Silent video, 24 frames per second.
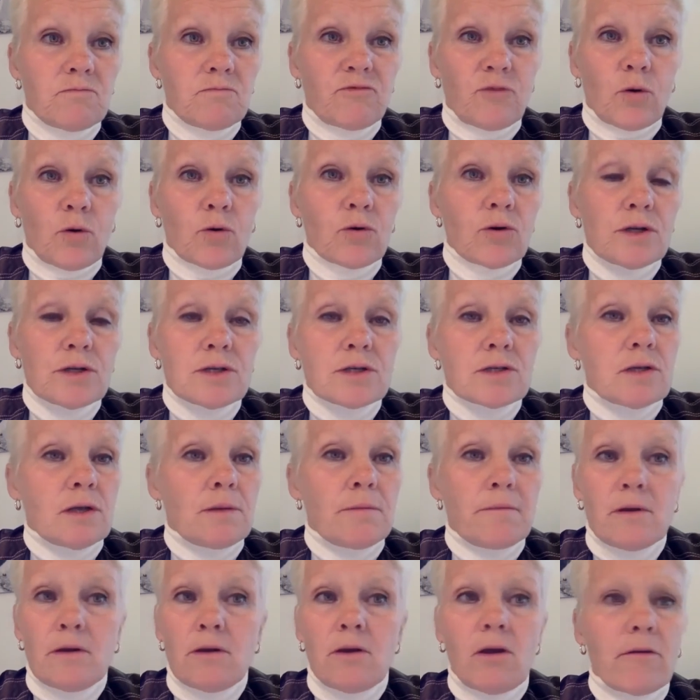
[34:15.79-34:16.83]
forest
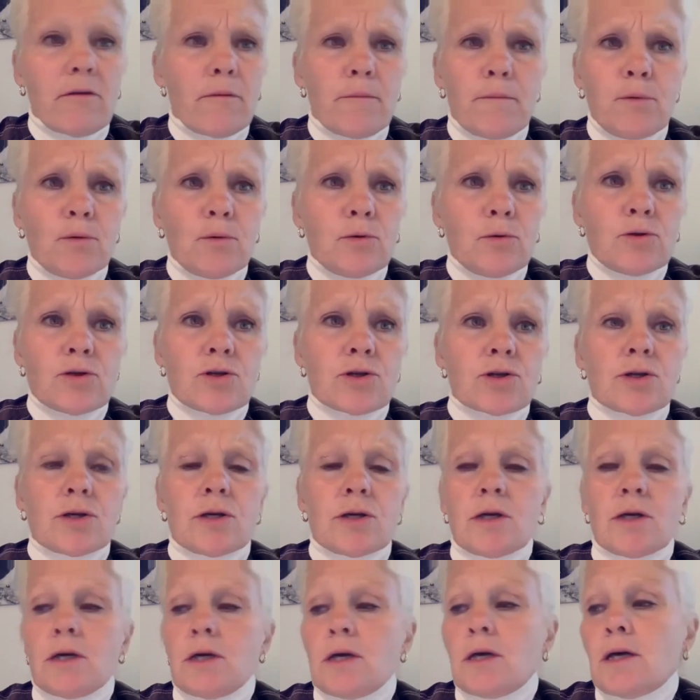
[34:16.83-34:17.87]
and a lot of
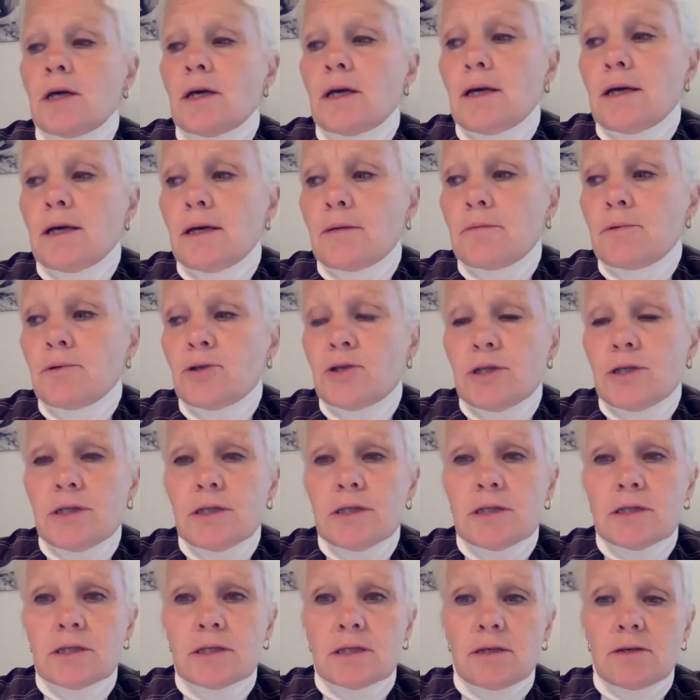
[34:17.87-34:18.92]

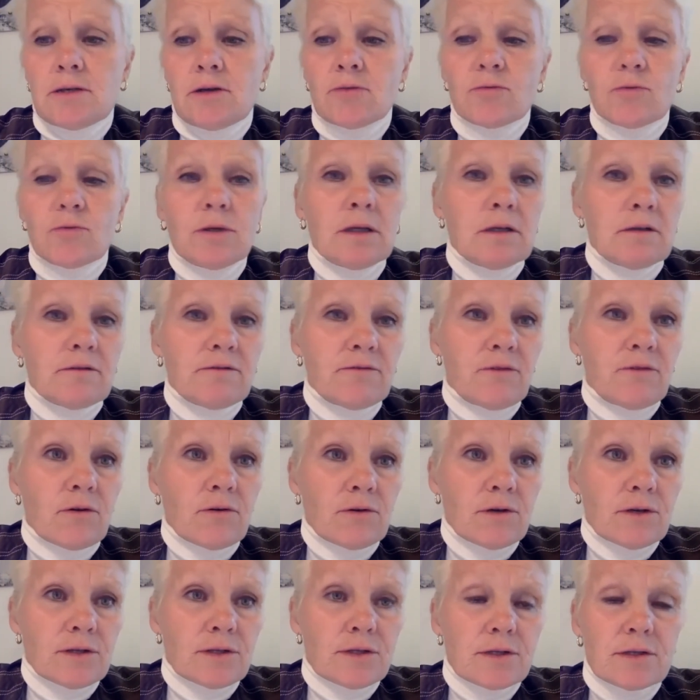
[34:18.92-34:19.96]
bushes and not really
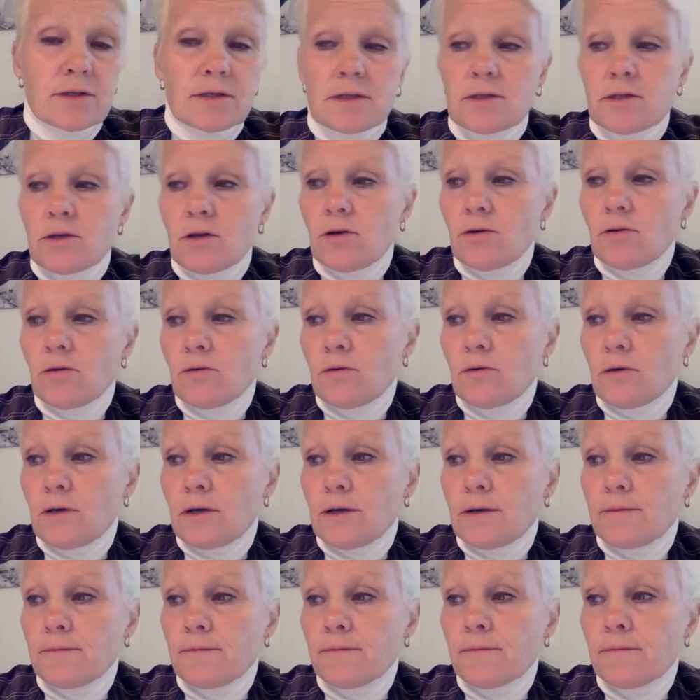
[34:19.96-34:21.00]
forests.
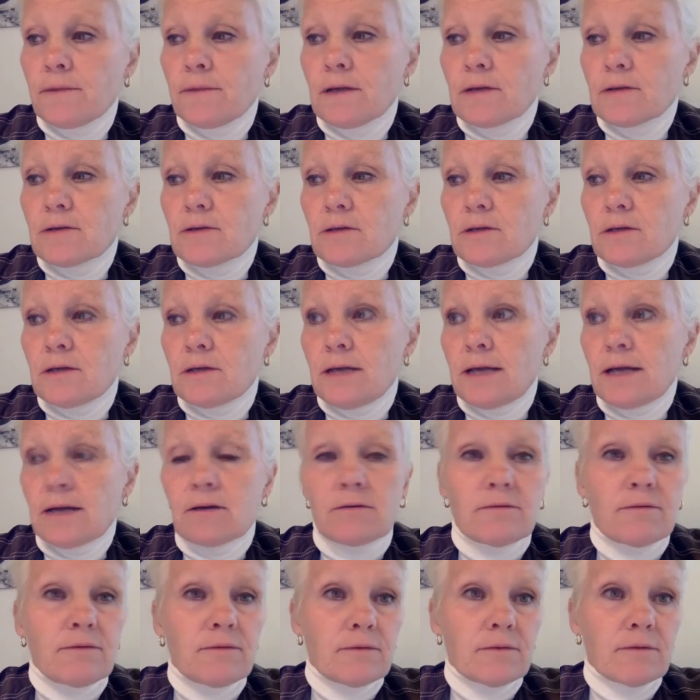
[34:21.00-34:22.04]
So there's a lack
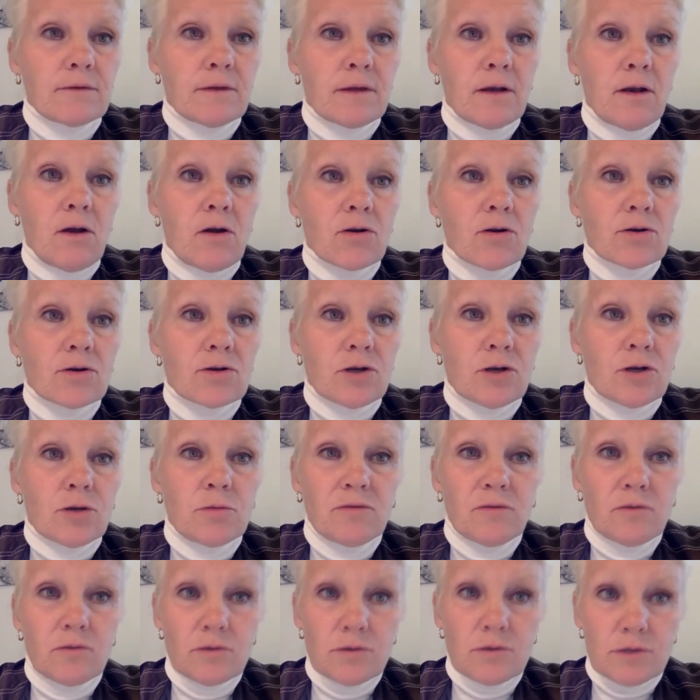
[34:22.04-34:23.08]
of the large
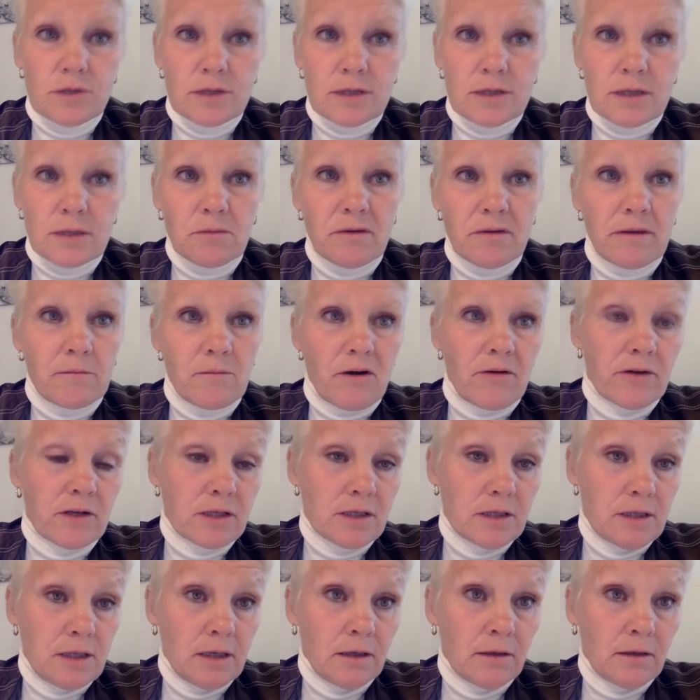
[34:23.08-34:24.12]
herbivores, and some of them are
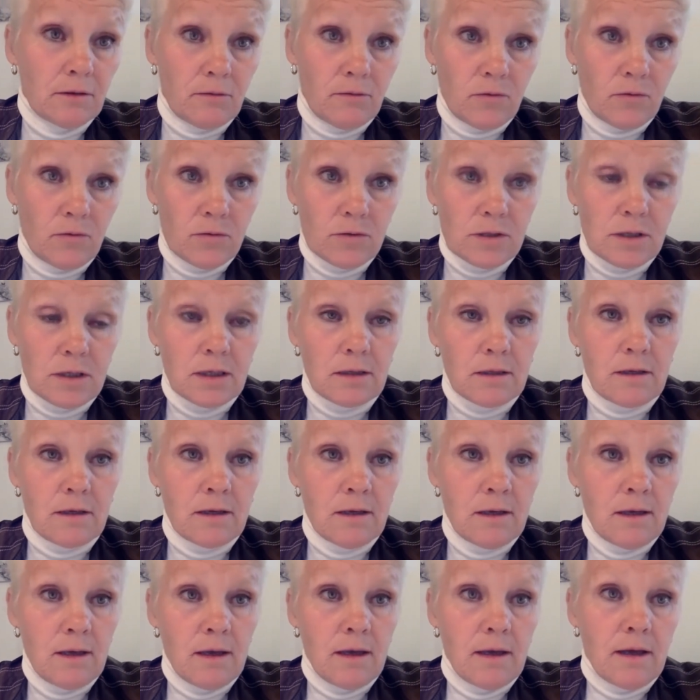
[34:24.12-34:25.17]
extinct, of course, like the
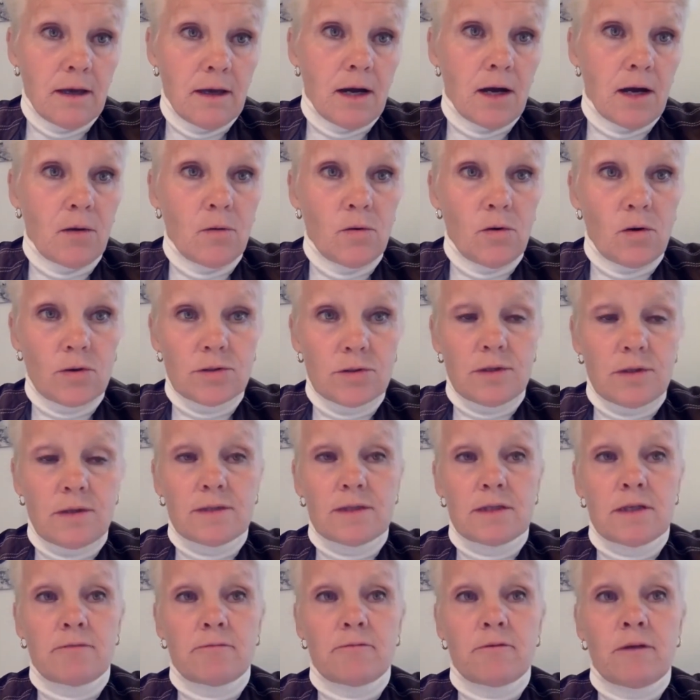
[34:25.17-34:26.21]
aurochs and
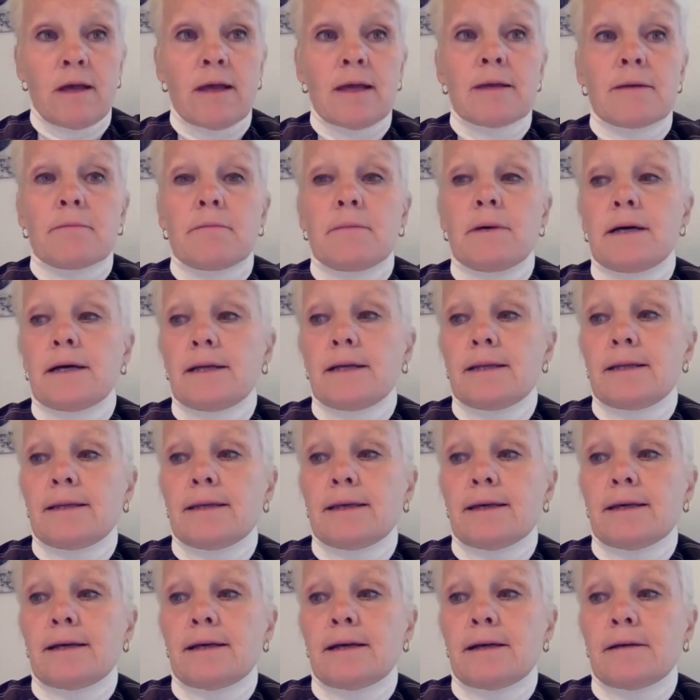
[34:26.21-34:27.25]
stuff. But
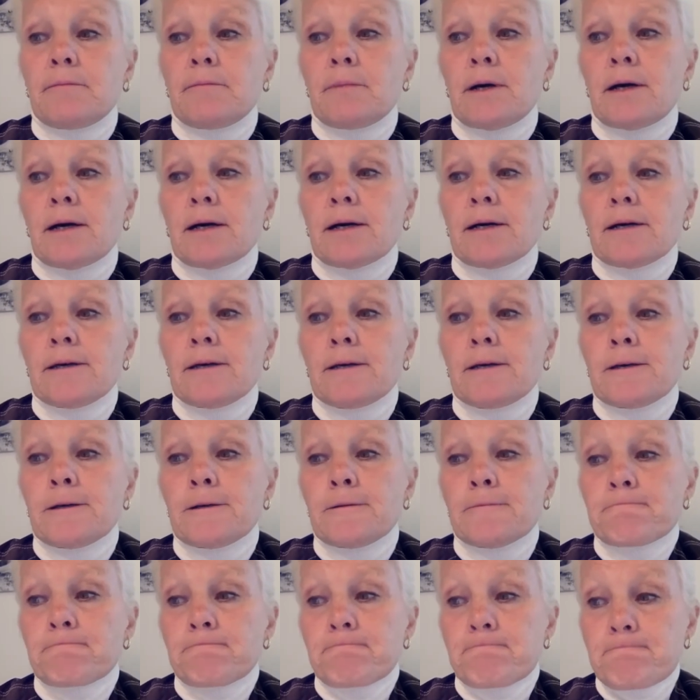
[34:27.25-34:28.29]
by
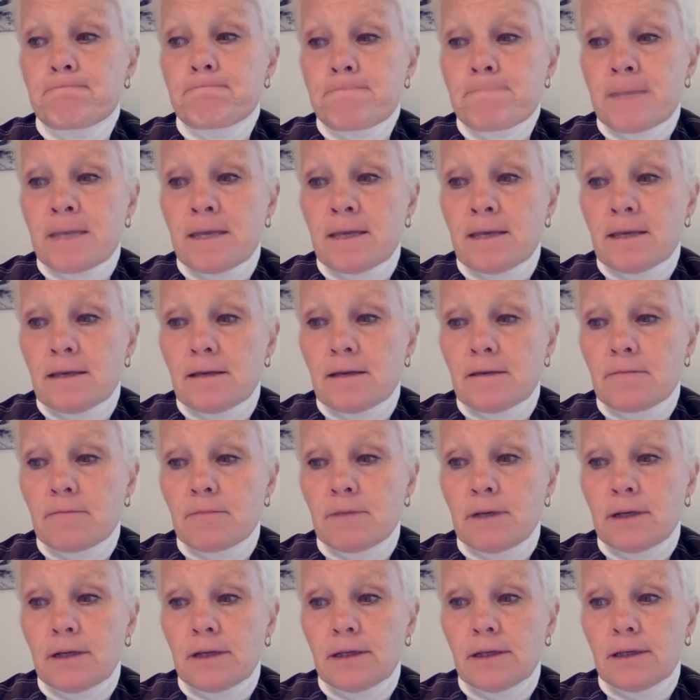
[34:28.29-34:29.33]

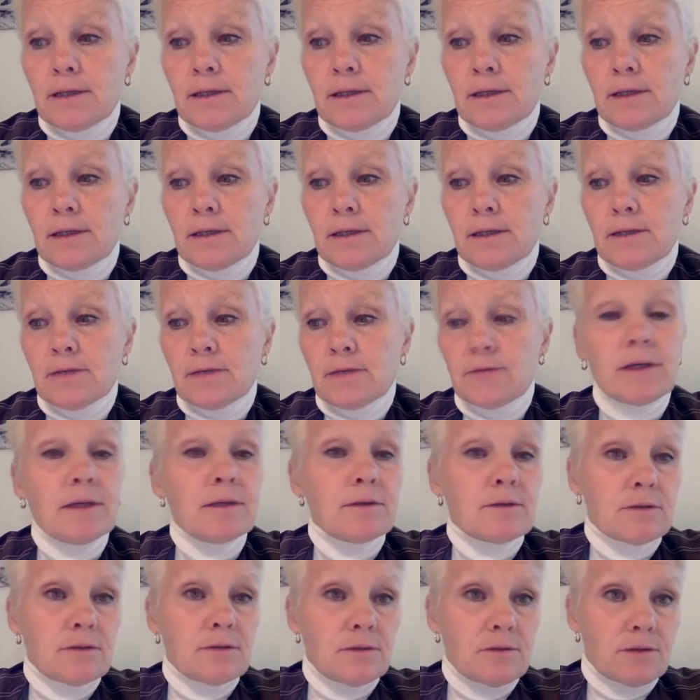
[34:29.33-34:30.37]

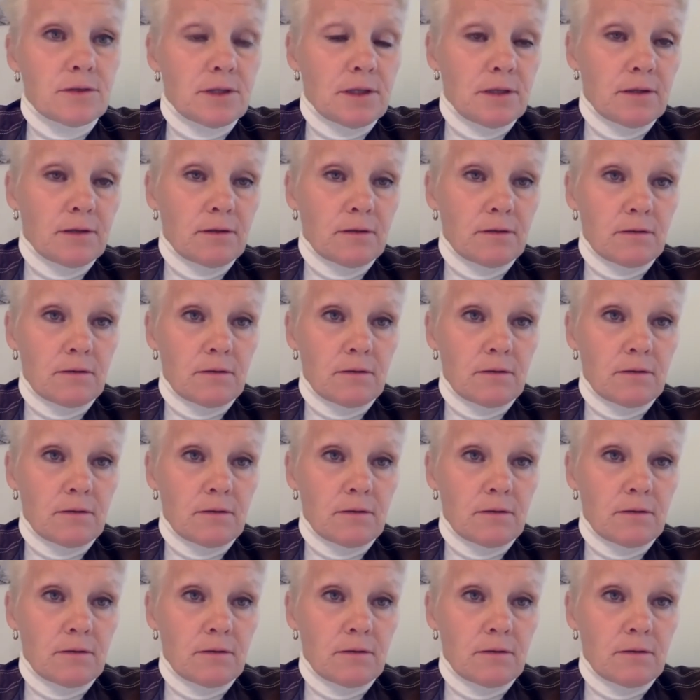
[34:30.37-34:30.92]
reintroducing